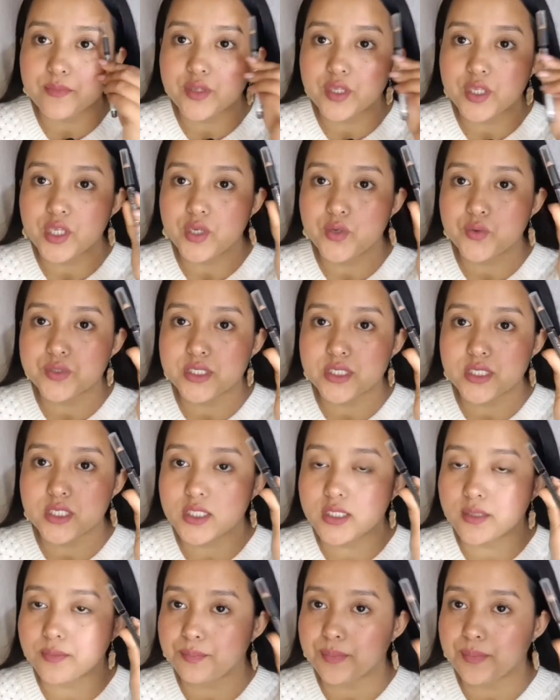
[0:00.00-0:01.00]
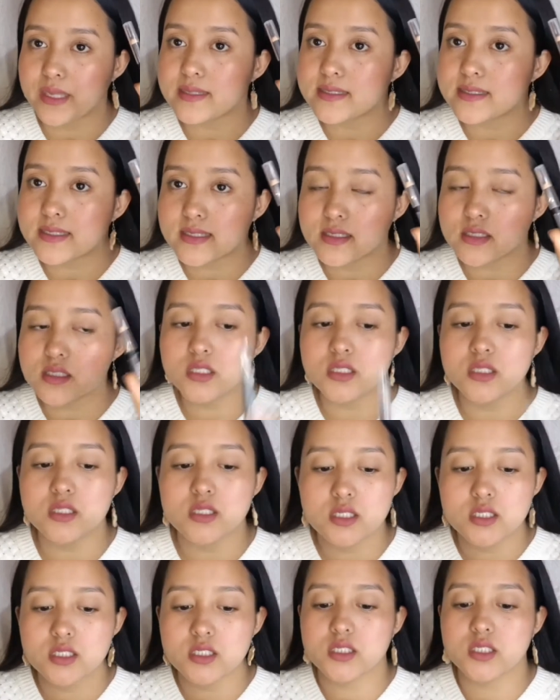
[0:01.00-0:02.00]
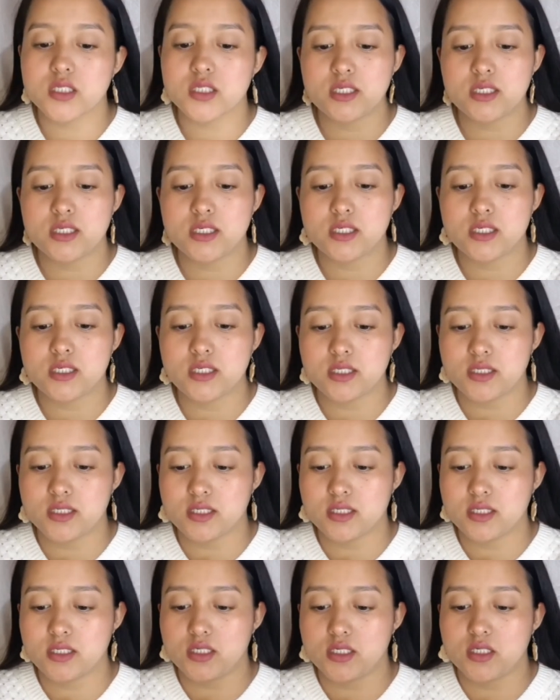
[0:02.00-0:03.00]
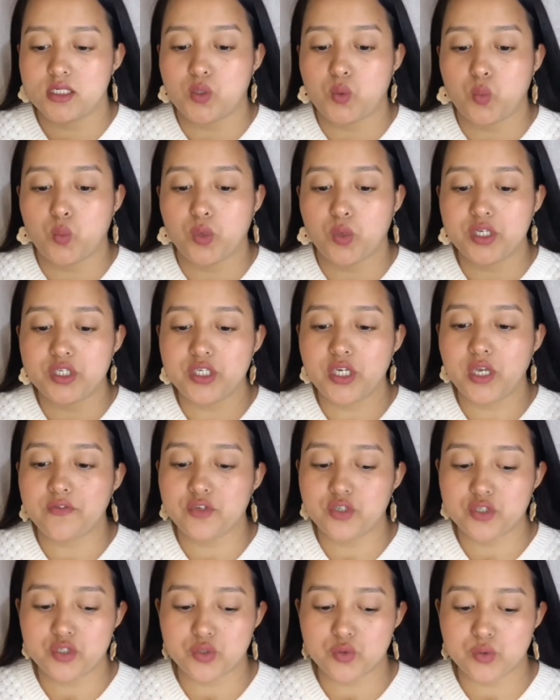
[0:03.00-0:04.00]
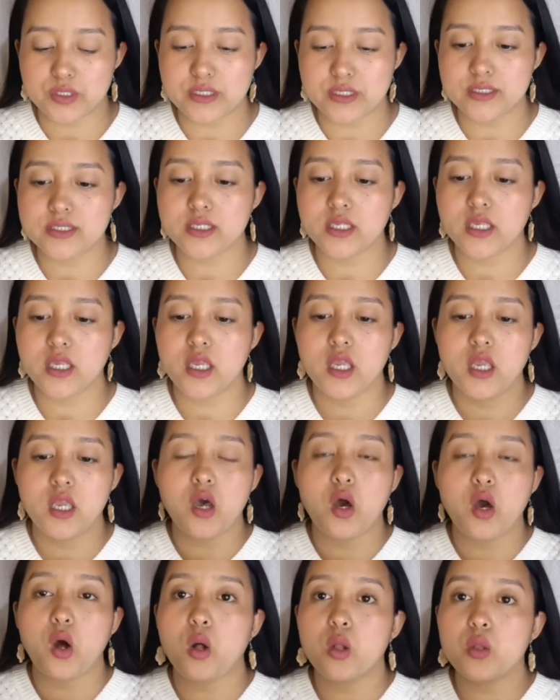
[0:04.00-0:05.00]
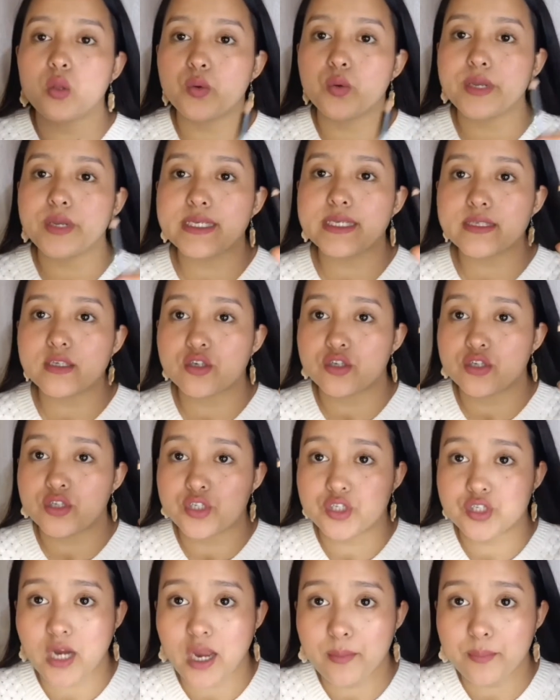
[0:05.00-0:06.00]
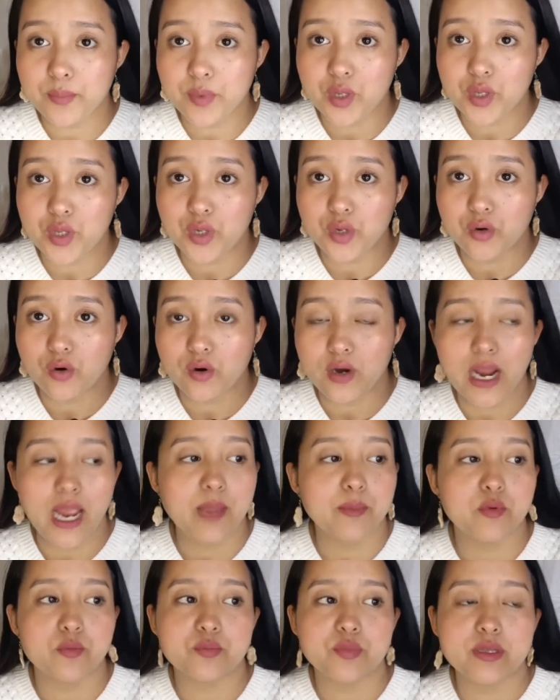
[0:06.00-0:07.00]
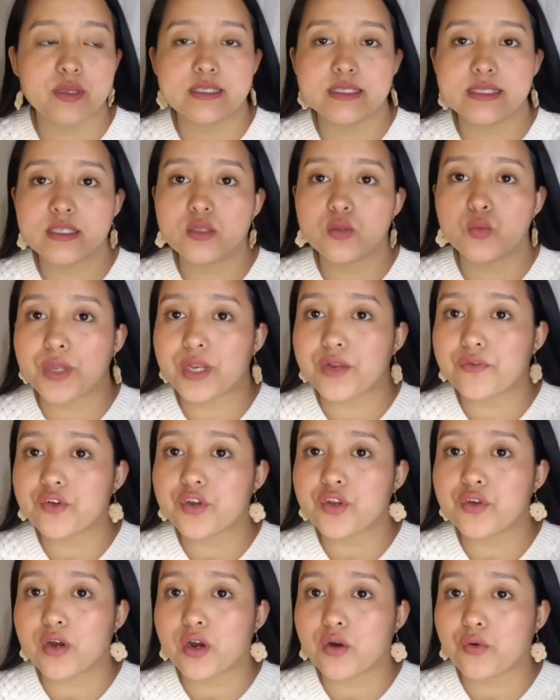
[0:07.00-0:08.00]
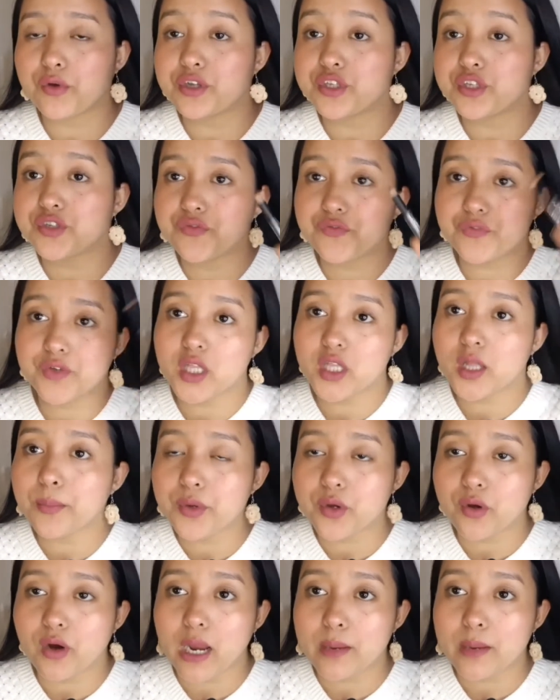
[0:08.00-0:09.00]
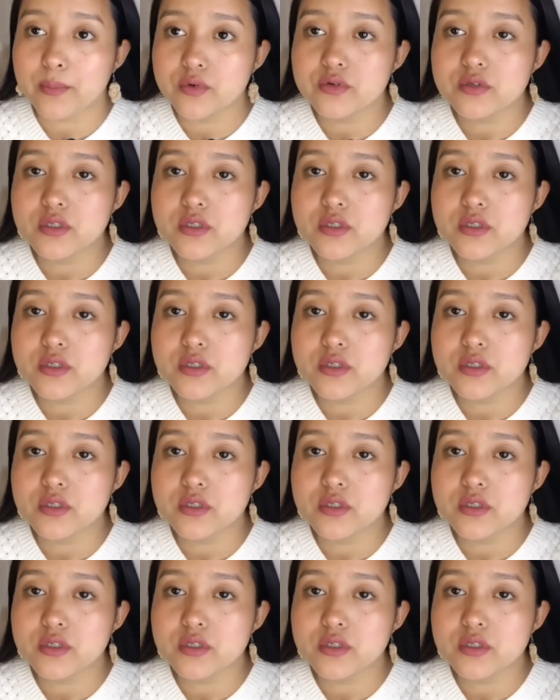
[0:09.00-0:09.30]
using the pencil, and what you have to do is always sharp your eyebrow pencil whenever you are going to fill up your eyebrows,